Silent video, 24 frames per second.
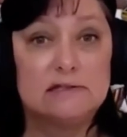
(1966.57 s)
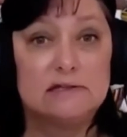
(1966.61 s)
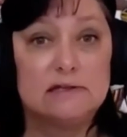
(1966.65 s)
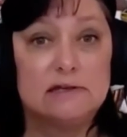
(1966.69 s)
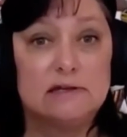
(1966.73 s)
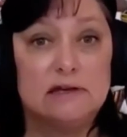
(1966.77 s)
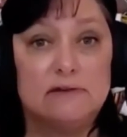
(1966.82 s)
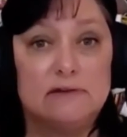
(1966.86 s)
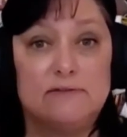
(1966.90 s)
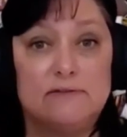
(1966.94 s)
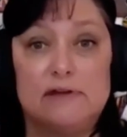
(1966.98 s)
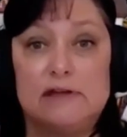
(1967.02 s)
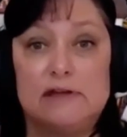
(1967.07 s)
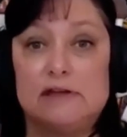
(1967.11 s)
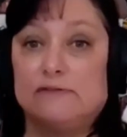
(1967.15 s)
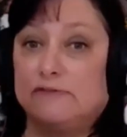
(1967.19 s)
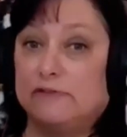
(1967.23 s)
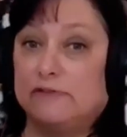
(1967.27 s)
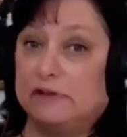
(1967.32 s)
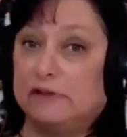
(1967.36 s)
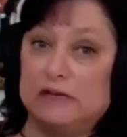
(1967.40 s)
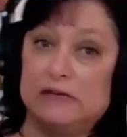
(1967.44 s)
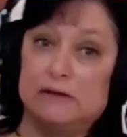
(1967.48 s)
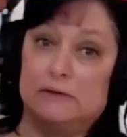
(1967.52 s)

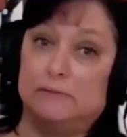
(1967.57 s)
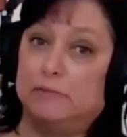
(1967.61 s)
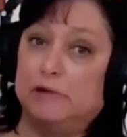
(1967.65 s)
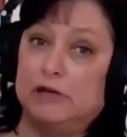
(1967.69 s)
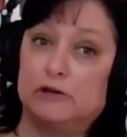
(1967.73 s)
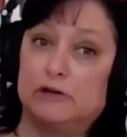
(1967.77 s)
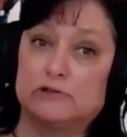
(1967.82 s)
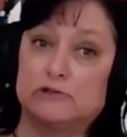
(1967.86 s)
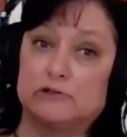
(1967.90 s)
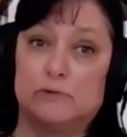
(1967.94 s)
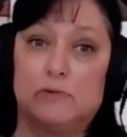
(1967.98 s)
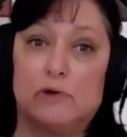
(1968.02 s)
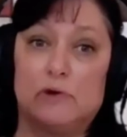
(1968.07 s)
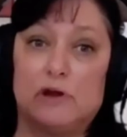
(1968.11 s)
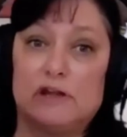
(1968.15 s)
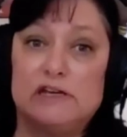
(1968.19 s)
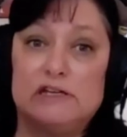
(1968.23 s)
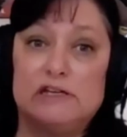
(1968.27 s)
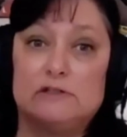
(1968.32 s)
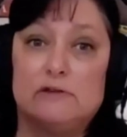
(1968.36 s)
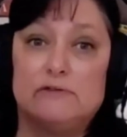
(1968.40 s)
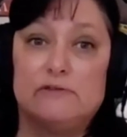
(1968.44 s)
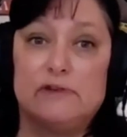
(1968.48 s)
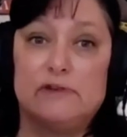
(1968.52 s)
it appears that while
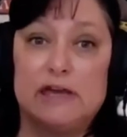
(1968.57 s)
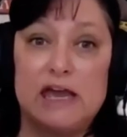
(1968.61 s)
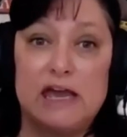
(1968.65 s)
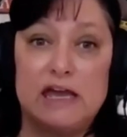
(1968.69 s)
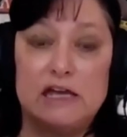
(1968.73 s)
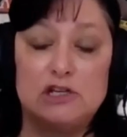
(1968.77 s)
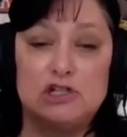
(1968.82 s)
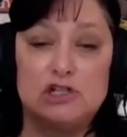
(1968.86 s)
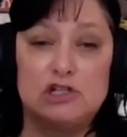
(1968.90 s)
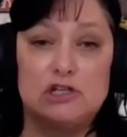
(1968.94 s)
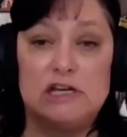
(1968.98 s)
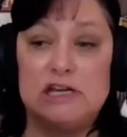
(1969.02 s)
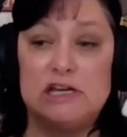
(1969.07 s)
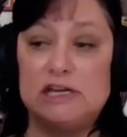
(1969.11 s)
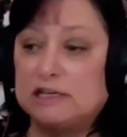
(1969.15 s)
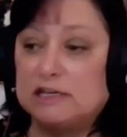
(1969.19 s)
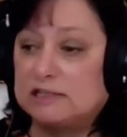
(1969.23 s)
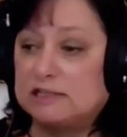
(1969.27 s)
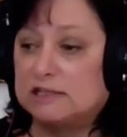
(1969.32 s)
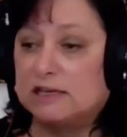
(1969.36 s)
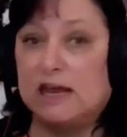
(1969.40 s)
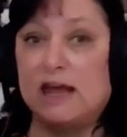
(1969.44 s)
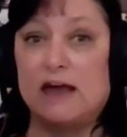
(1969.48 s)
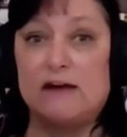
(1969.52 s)
he's on vacation, he
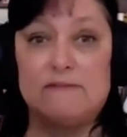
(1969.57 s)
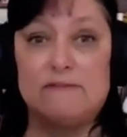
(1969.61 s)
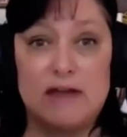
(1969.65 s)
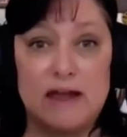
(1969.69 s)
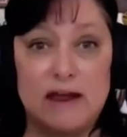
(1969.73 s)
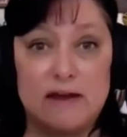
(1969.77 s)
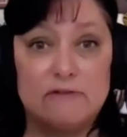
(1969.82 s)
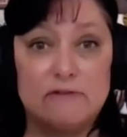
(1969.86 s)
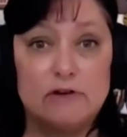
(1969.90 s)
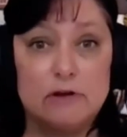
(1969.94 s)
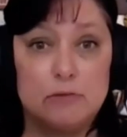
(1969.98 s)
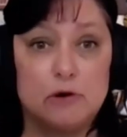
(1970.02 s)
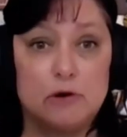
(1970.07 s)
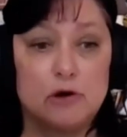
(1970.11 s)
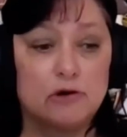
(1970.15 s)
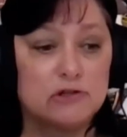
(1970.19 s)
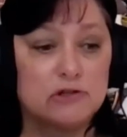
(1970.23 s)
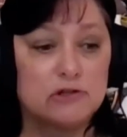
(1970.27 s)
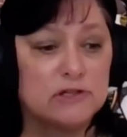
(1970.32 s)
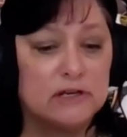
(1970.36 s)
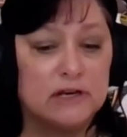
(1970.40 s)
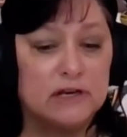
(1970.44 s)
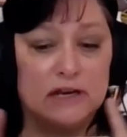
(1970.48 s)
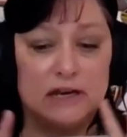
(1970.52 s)
doesn't have every
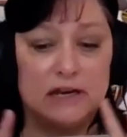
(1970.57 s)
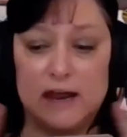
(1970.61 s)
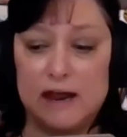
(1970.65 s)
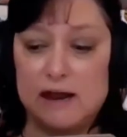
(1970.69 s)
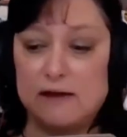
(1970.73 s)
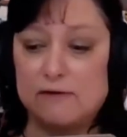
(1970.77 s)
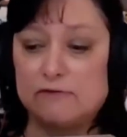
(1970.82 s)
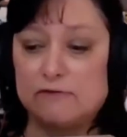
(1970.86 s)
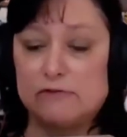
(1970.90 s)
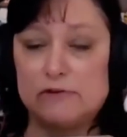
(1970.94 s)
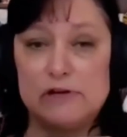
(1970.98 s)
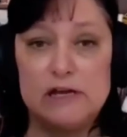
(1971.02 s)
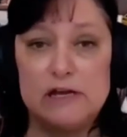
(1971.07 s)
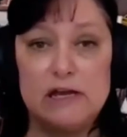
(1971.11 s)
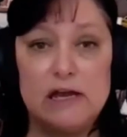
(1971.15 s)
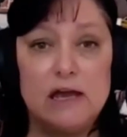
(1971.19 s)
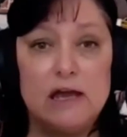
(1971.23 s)
person and every